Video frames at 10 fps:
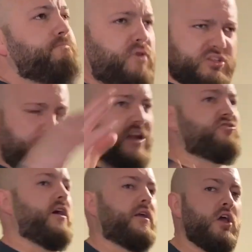let's
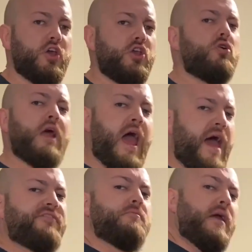backtrack. You don't
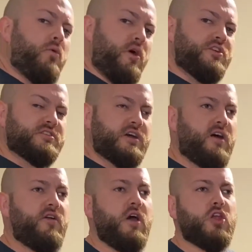have to make one
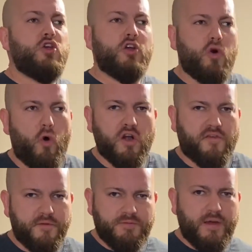yourself. You can order
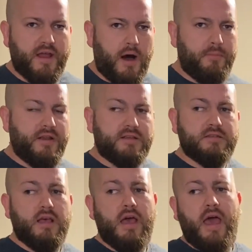from these big
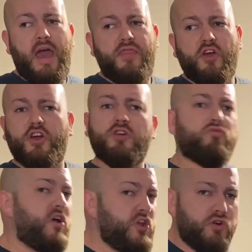companies, and they're going to
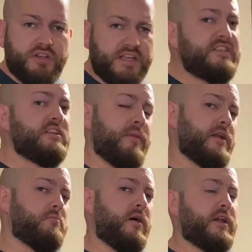run you a decent
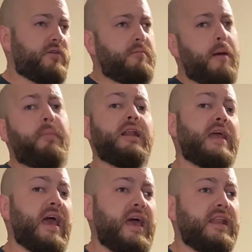amount of money, right? My
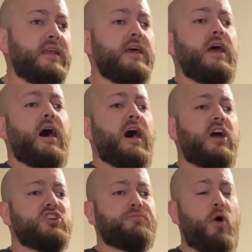buddy Ed
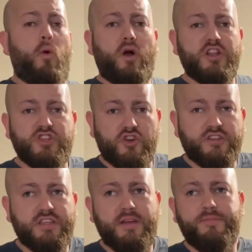just bought one in
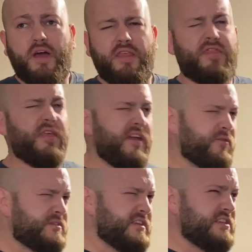Jersey, I think
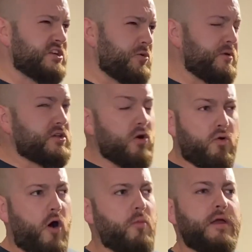from Sea Serpent, don't
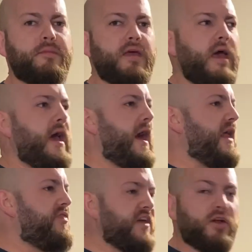quote me.
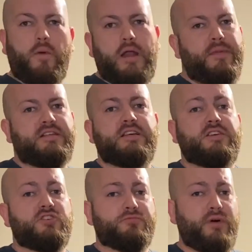I think it ran like
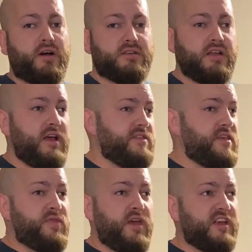$600. The
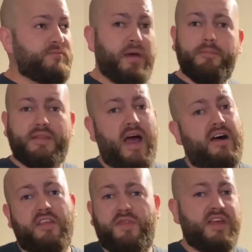thing is pimped
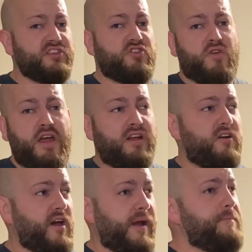out, the thing is great,
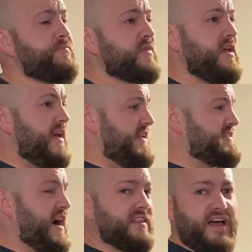okay? It's
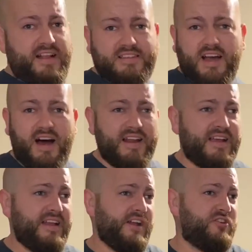got lights on
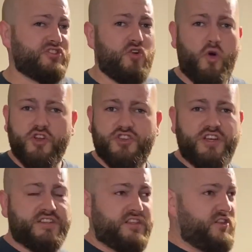it, you know, it's
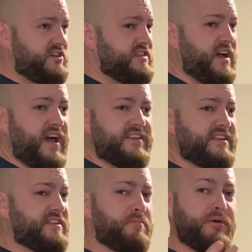gorgeous, it looks nice, it's
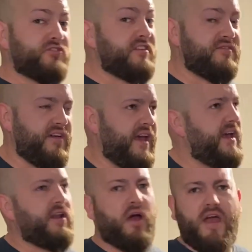got the built-in
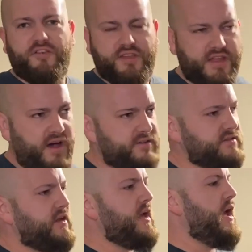fan, everything else.
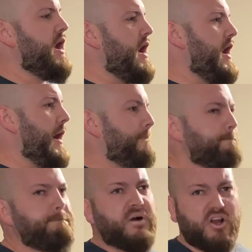But
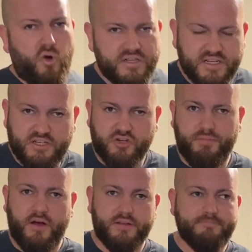it costs $600,
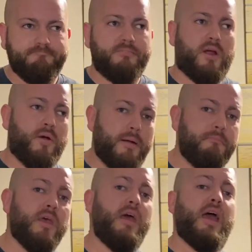all right?
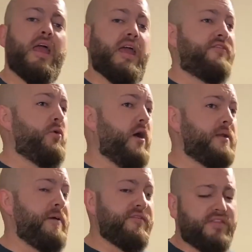If you want
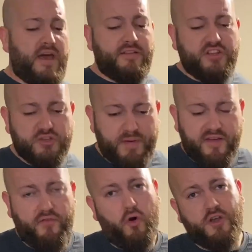to pay for that, then just pay
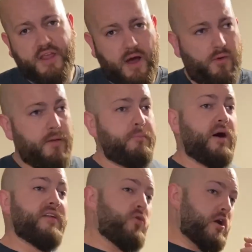for it and you get one.
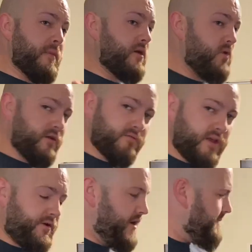But if you want to make one,
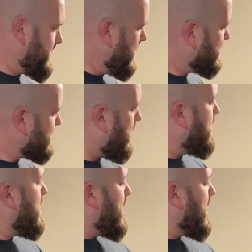here we go. So,